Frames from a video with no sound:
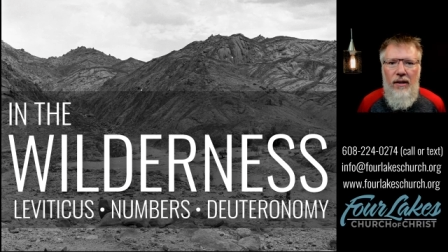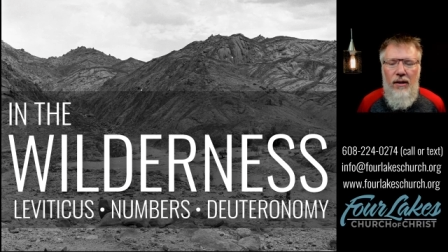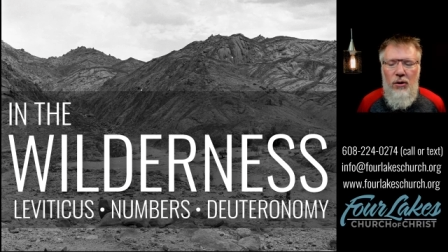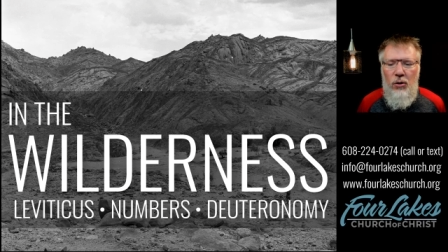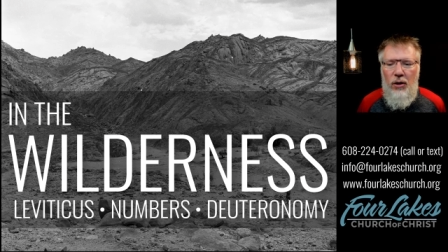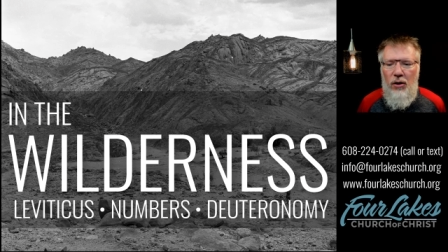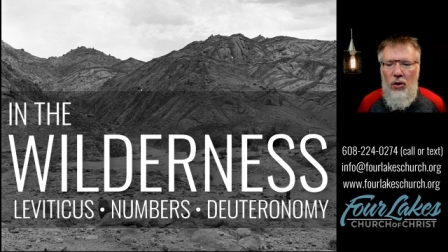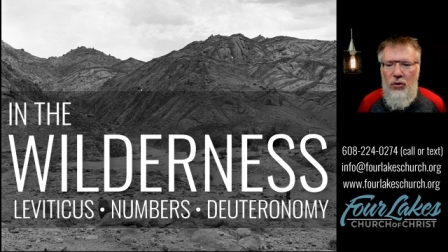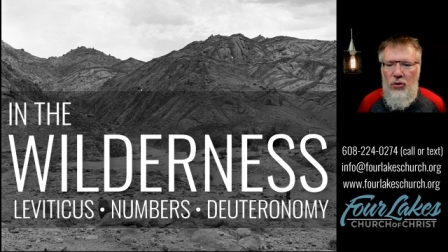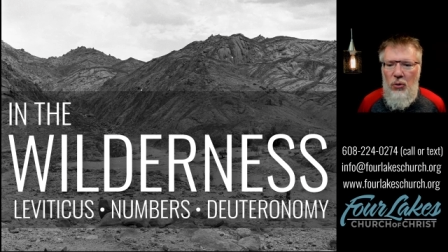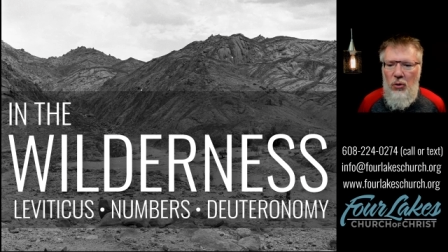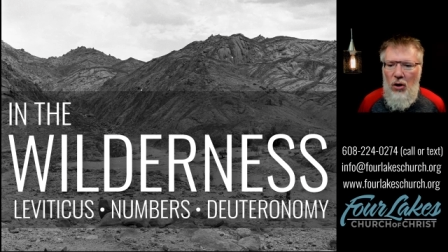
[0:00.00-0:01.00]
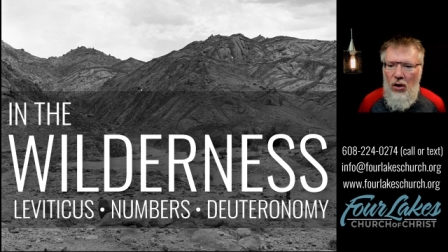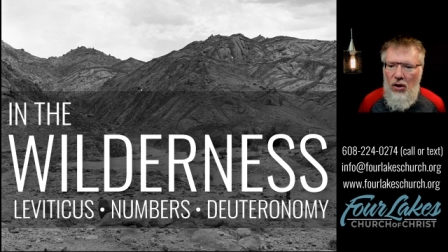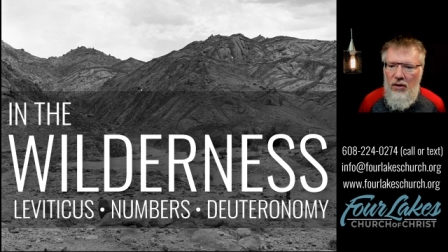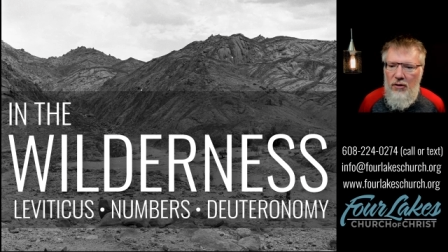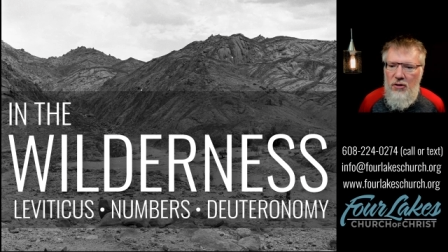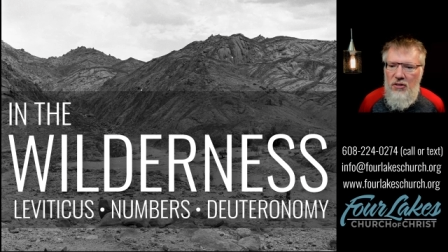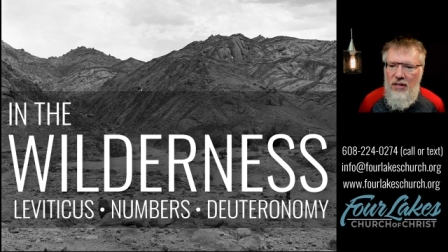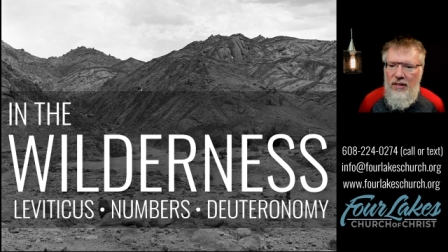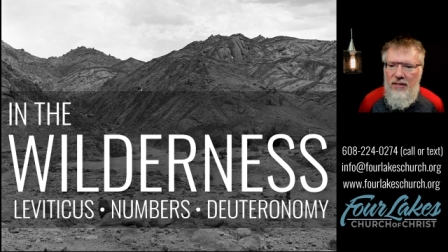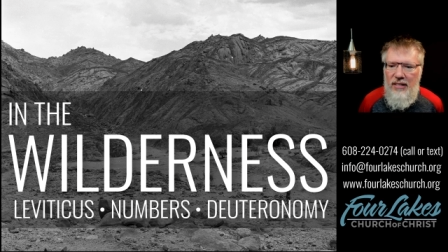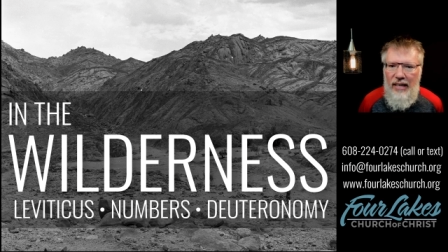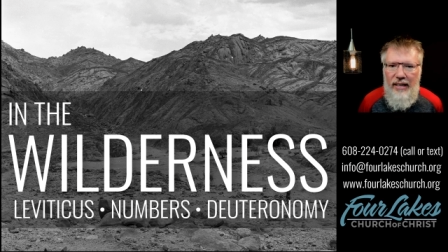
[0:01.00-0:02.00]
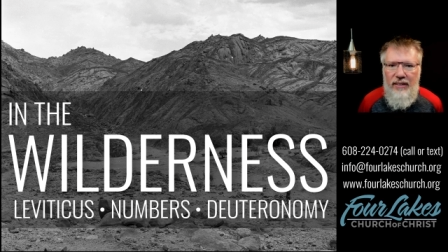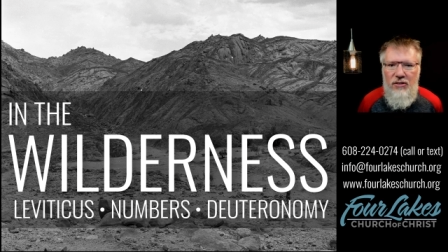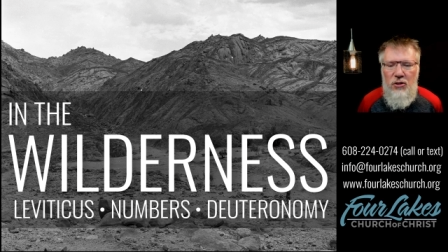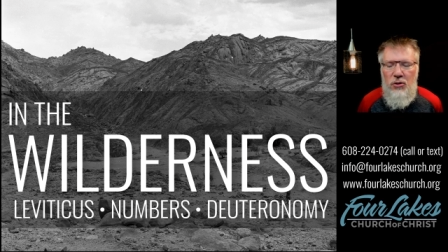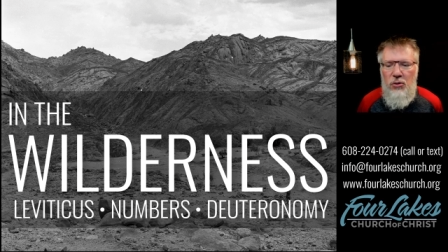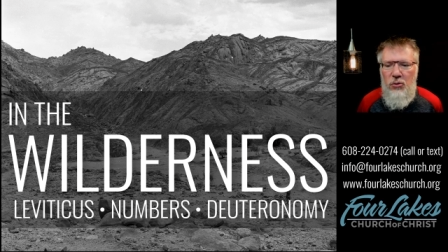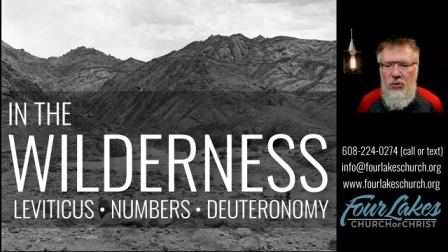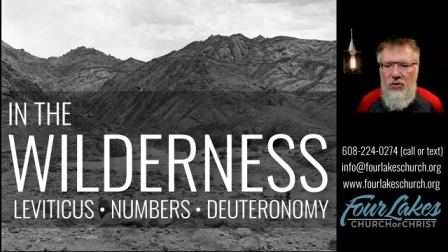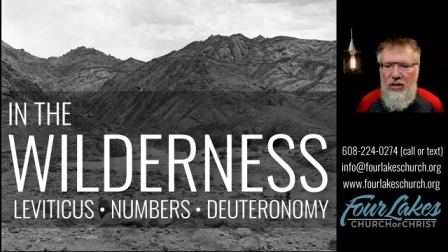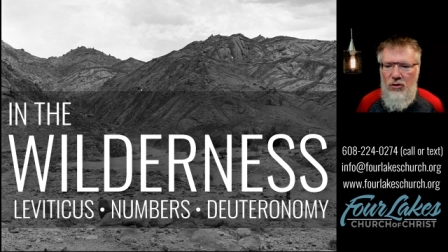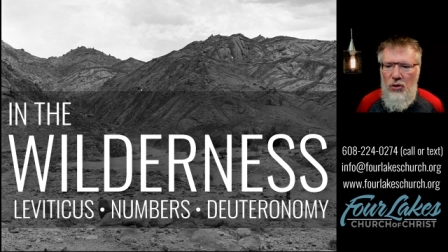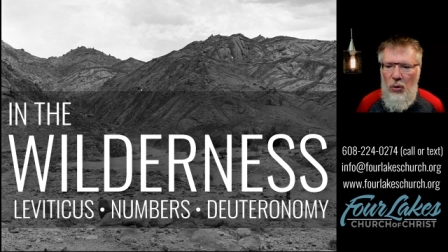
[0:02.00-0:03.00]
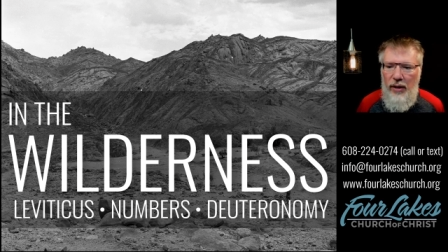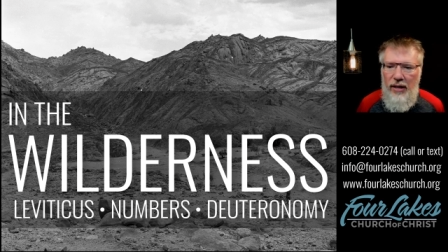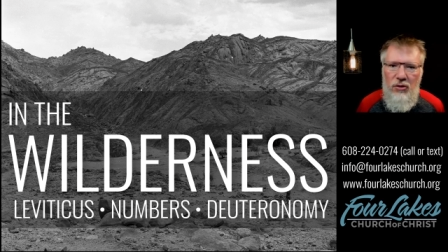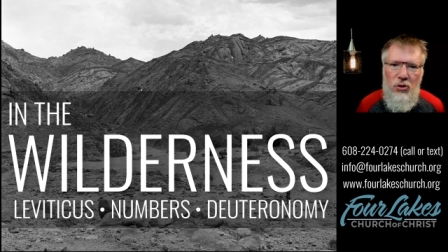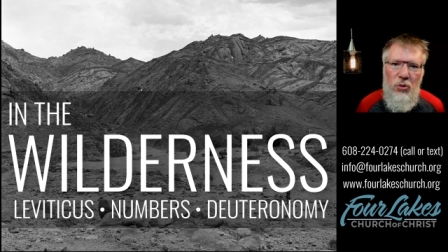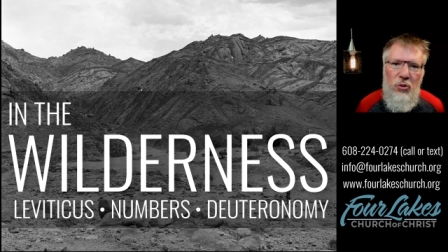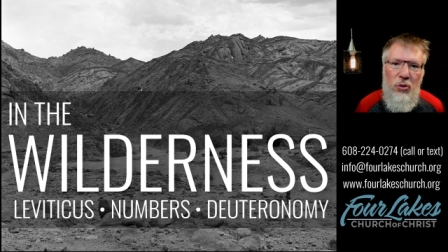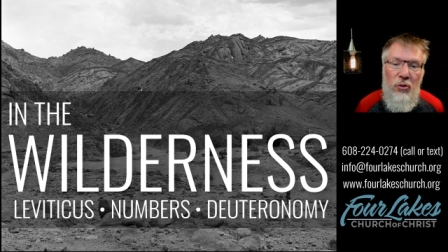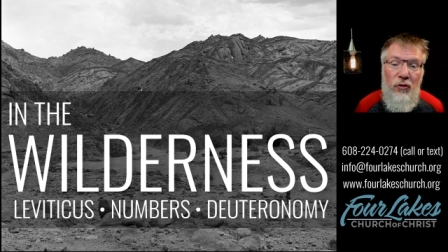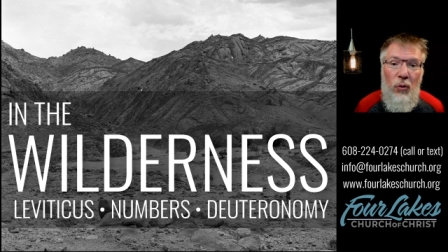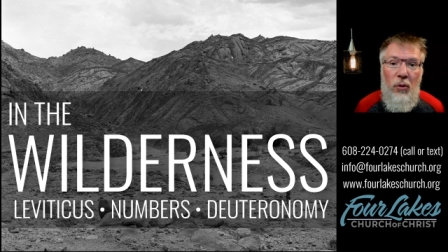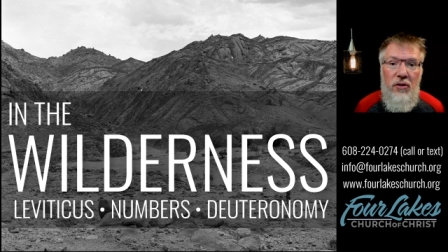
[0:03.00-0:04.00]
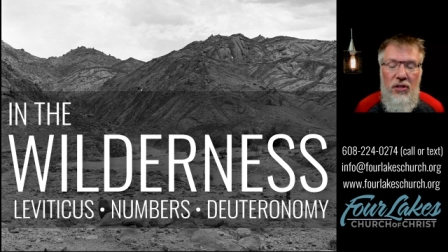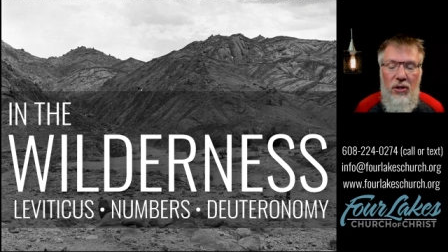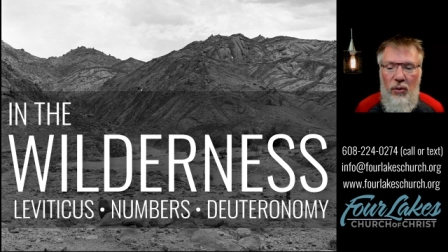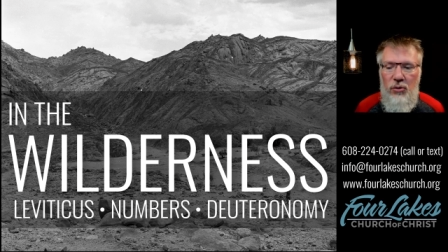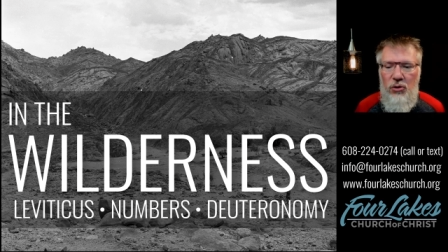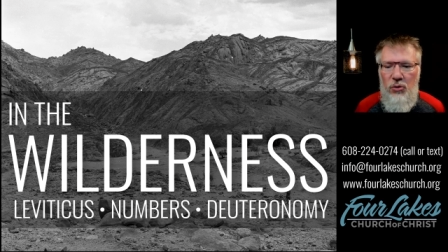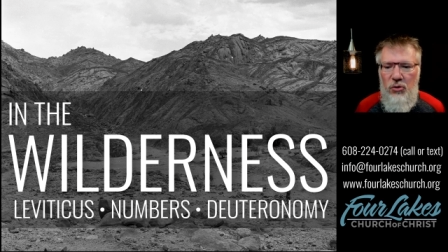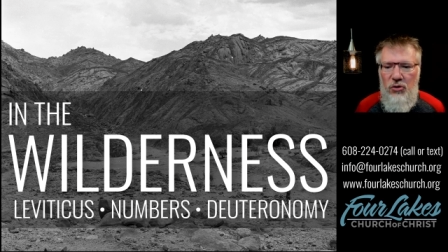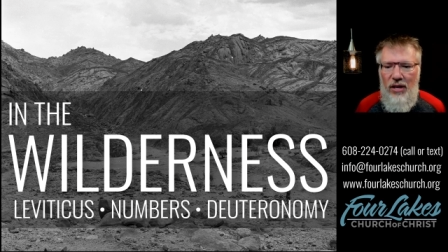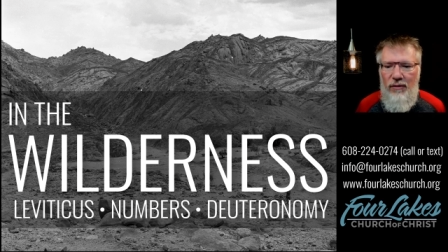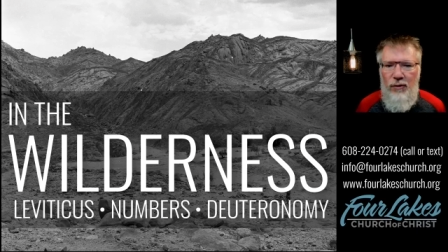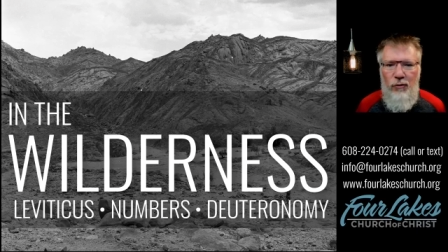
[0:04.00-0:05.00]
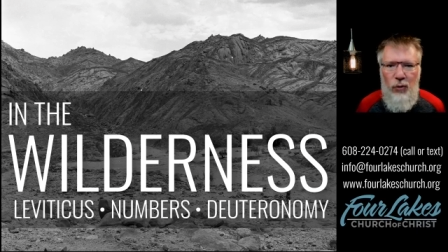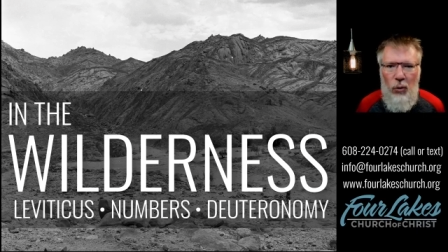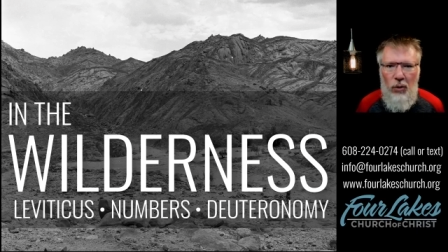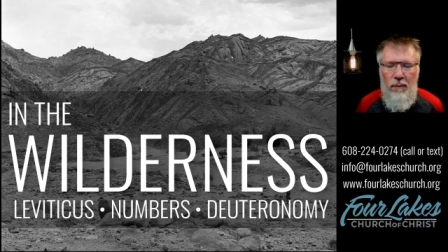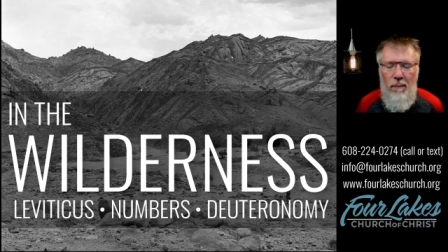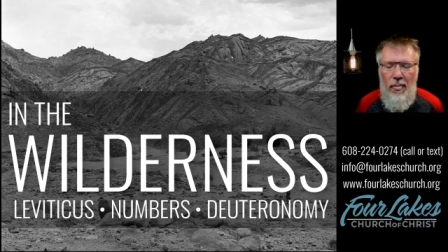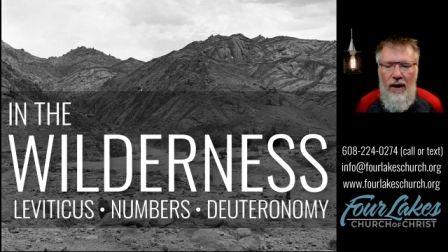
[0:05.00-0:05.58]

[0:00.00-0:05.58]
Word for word: You can also call or send a text to 608-224-0274.